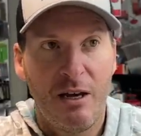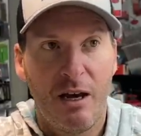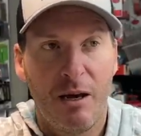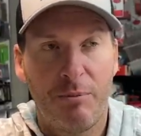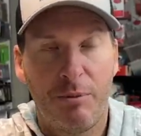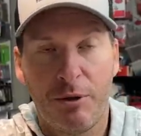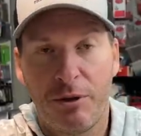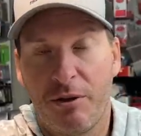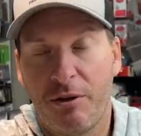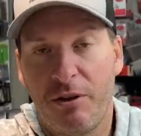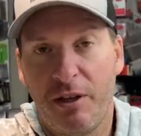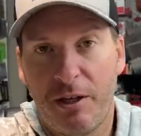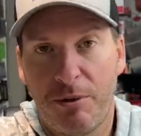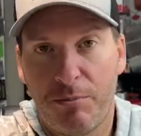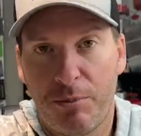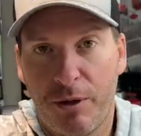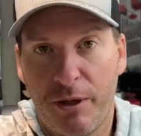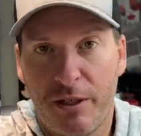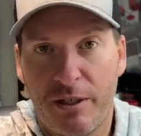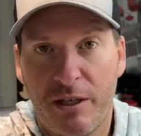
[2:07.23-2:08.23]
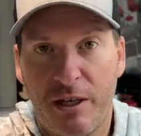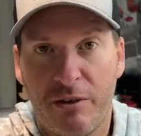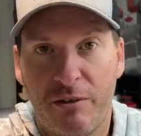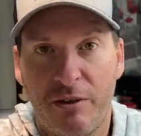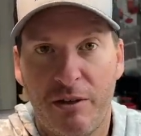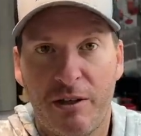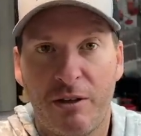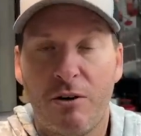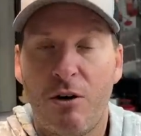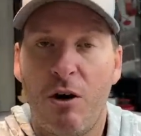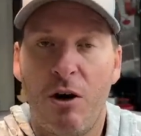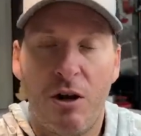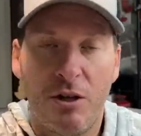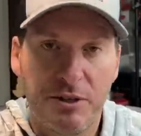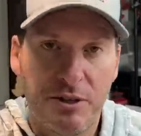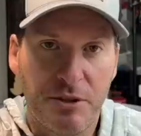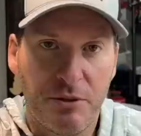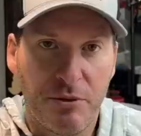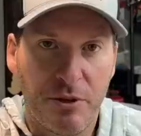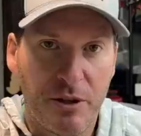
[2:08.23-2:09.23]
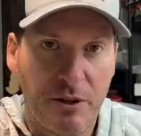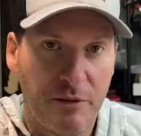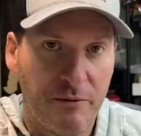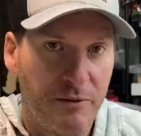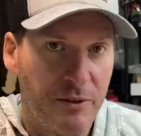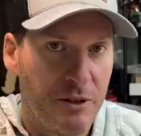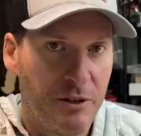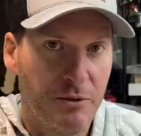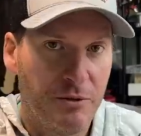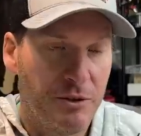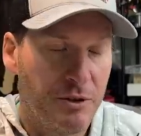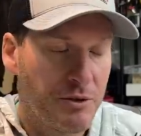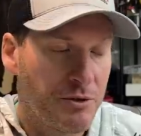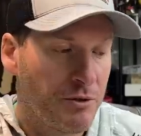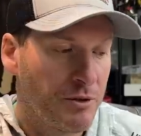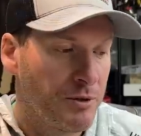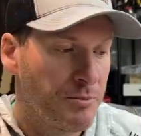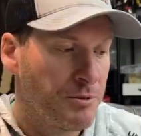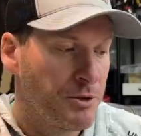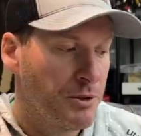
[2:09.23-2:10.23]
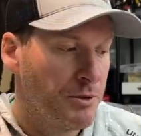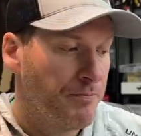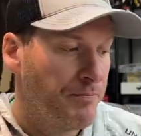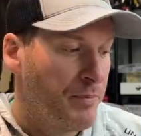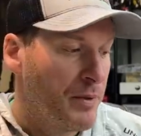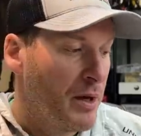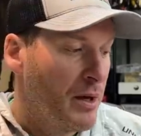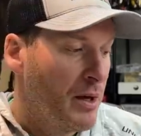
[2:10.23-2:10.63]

I'll put the lake breakdown link also in the video description.